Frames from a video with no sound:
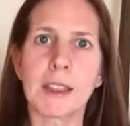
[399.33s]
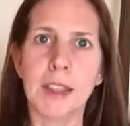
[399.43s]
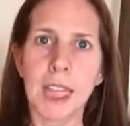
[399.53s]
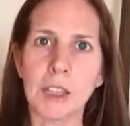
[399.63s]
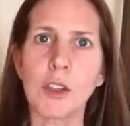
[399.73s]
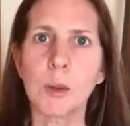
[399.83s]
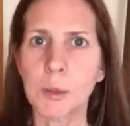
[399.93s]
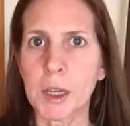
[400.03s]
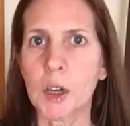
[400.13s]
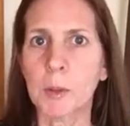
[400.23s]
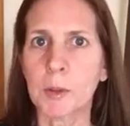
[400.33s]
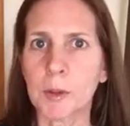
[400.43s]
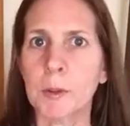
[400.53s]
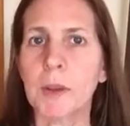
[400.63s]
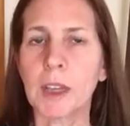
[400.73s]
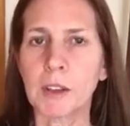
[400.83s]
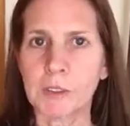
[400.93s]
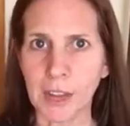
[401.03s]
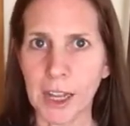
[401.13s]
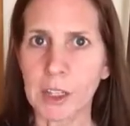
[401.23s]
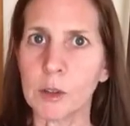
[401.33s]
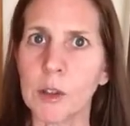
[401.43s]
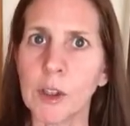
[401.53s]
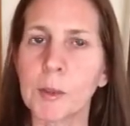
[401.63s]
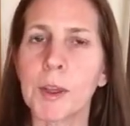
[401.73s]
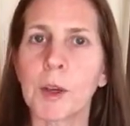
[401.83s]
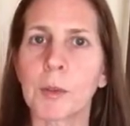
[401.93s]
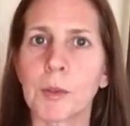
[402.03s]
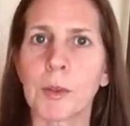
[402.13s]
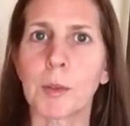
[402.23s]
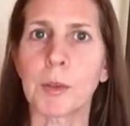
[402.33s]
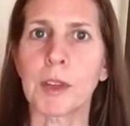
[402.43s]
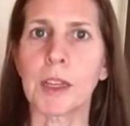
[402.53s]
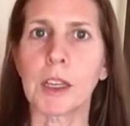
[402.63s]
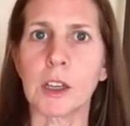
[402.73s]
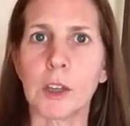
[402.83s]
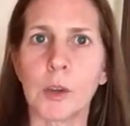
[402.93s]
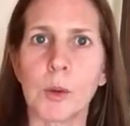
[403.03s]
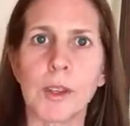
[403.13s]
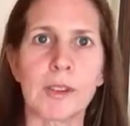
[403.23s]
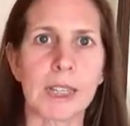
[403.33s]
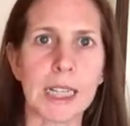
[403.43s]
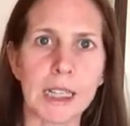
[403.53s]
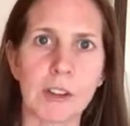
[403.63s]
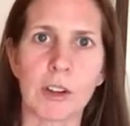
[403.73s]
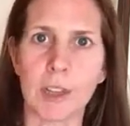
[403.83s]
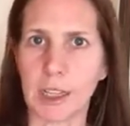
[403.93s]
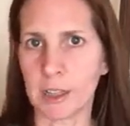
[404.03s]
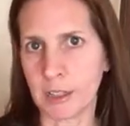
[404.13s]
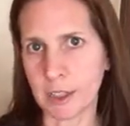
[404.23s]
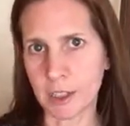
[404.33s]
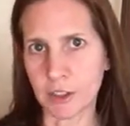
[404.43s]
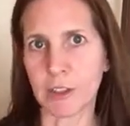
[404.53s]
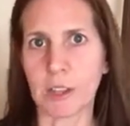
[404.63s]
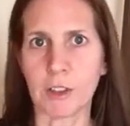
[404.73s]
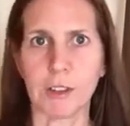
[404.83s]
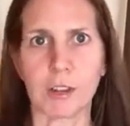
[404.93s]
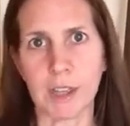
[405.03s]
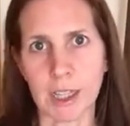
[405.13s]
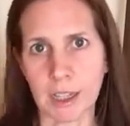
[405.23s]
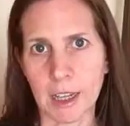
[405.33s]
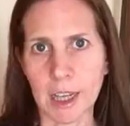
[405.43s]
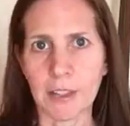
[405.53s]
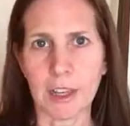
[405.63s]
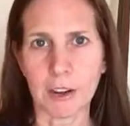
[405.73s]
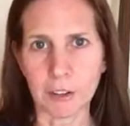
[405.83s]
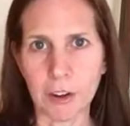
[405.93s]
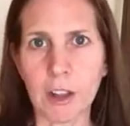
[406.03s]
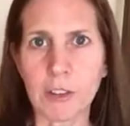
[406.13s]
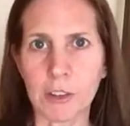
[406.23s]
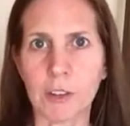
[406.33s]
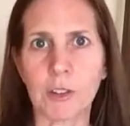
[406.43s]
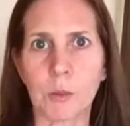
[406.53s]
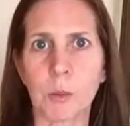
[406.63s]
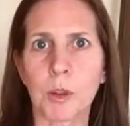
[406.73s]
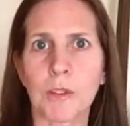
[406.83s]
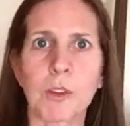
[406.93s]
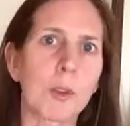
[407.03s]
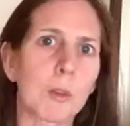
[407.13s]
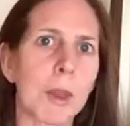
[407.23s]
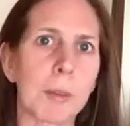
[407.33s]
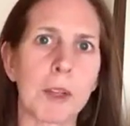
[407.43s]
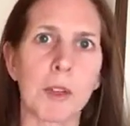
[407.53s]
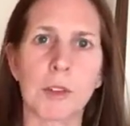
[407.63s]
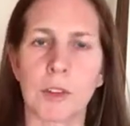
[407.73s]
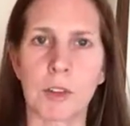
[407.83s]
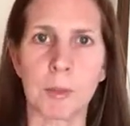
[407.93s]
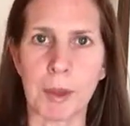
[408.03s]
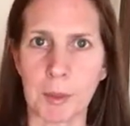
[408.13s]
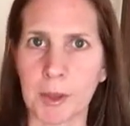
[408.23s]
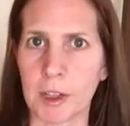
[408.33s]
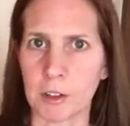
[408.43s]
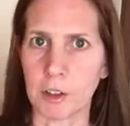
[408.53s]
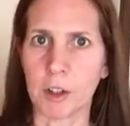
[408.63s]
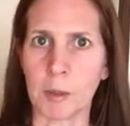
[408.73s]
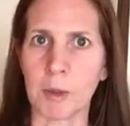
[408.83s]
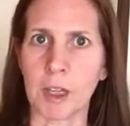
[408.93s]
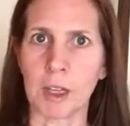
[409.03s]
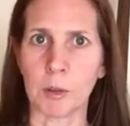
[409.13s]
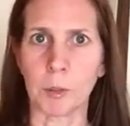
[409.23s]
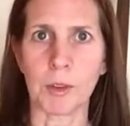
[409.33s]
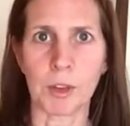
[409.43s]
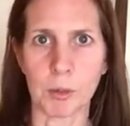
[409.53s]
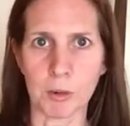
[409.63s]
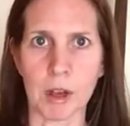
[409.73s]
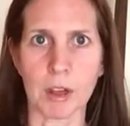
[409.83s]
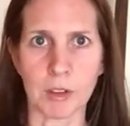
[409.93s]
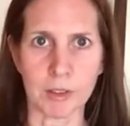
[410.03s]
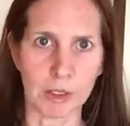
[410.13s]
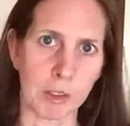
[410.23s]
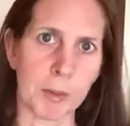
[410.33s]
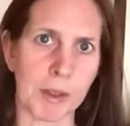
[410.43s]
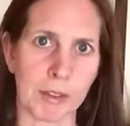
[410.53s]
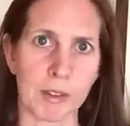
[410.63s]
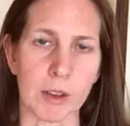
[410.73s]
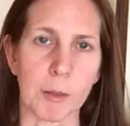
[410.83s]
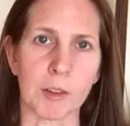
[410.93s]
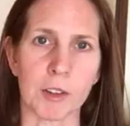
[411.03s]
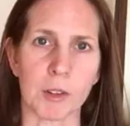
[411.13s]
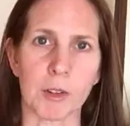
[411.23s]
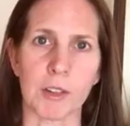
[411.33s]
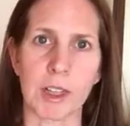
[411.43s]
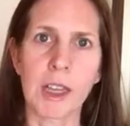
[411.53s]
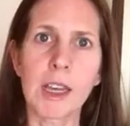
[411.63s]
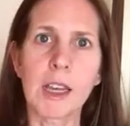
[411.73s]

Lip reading: Then you become somebody of value. You become somebody who is a leader in the niche that you're in, that you're not just one of those people who's just spamming your timeline with your products and your business opportunity.